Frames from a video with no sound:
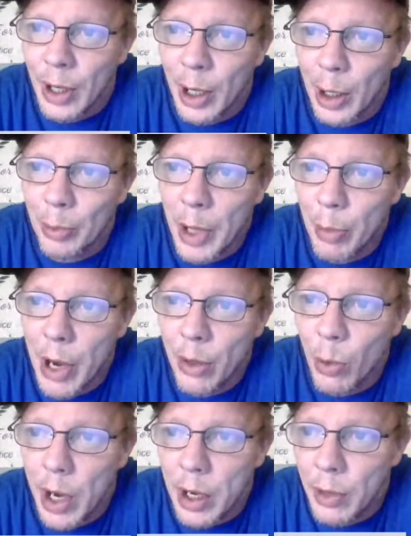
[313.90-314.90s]
And by
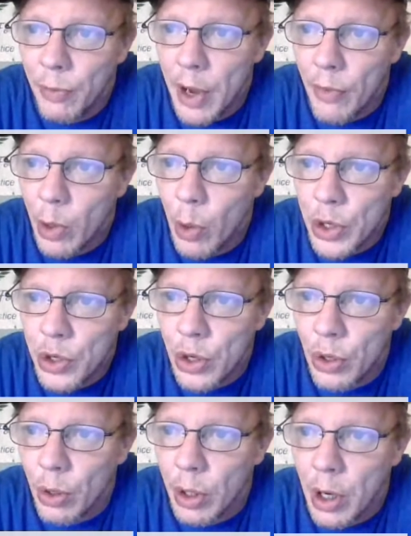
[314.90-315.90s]
the way, if you have a
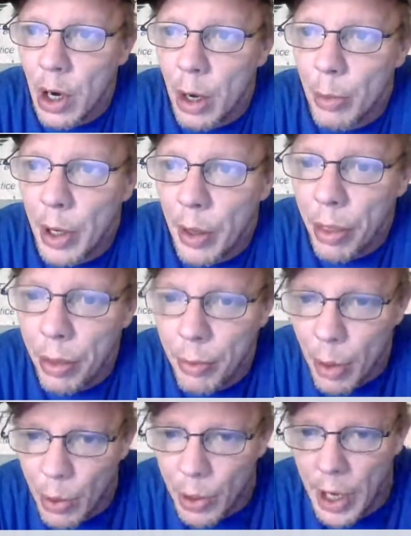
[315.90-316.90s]
question or a comment,
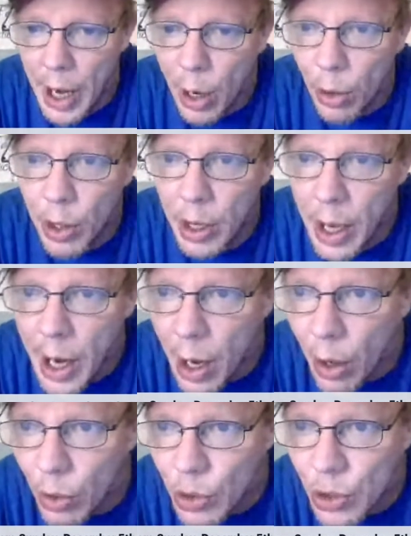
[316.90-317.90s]
throw it out
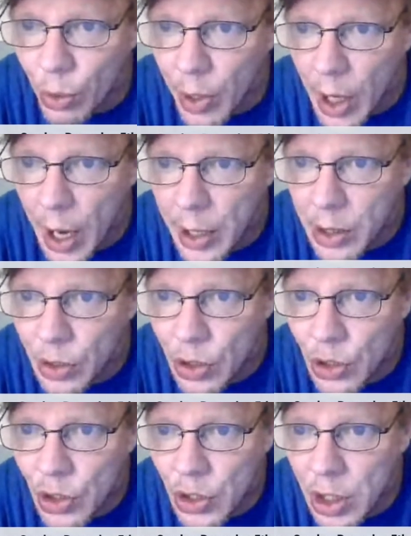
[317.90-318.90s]
now so that I can
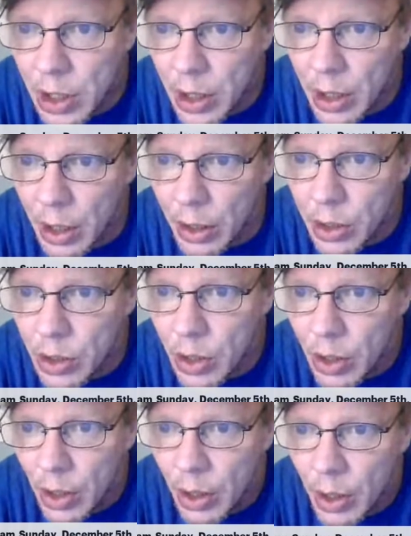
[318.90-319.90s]
see it,
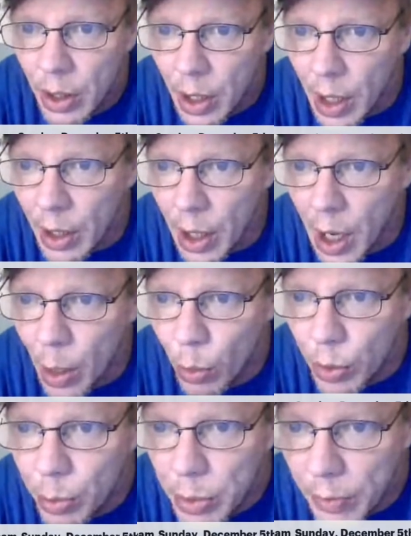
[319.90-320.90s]
and I
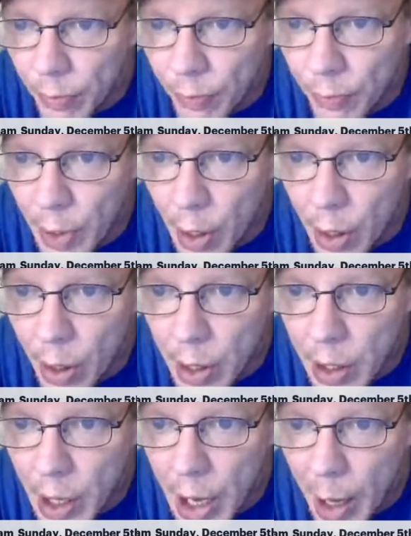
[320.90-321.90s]
would be
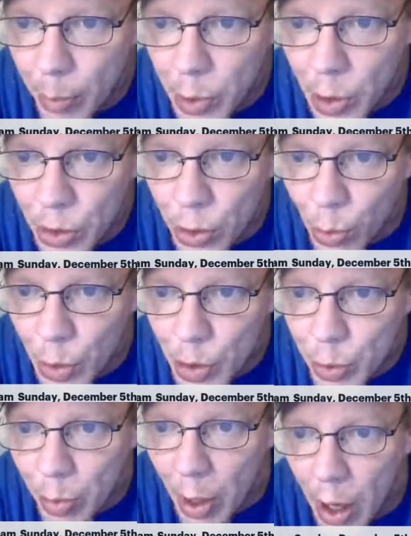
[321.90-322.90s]
very happy to
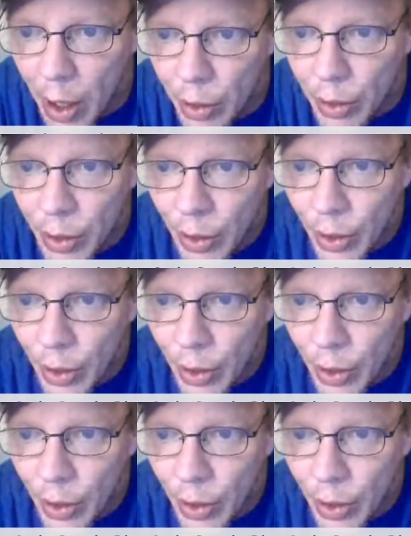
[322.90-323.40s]
respond.